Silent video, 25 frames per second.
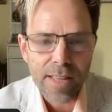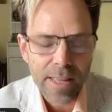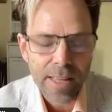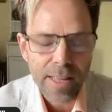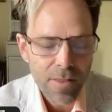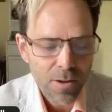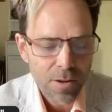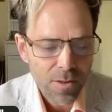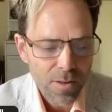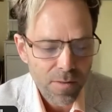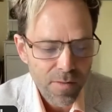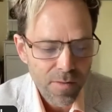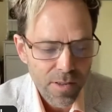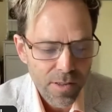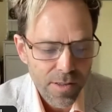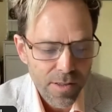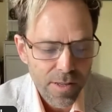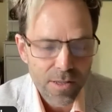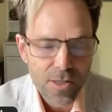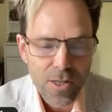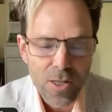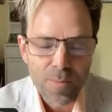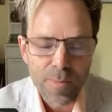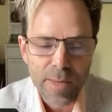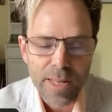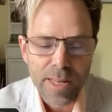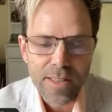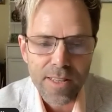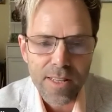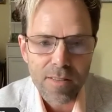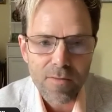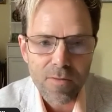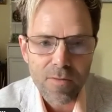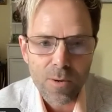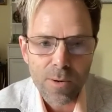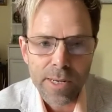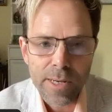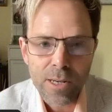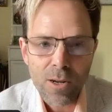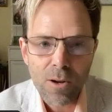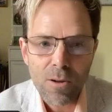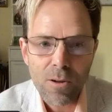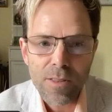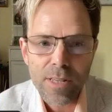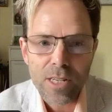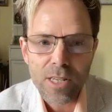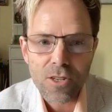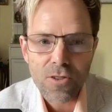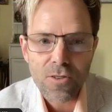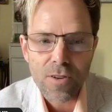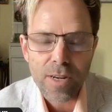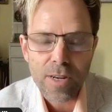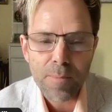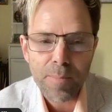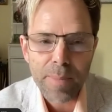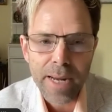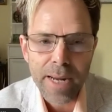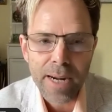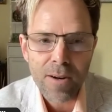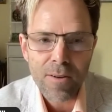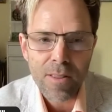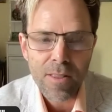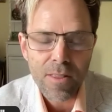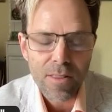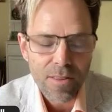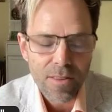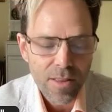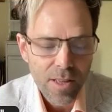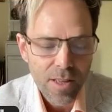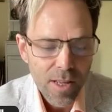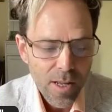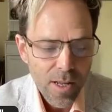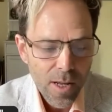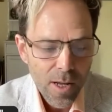and those of us such as myself who are not literally parents,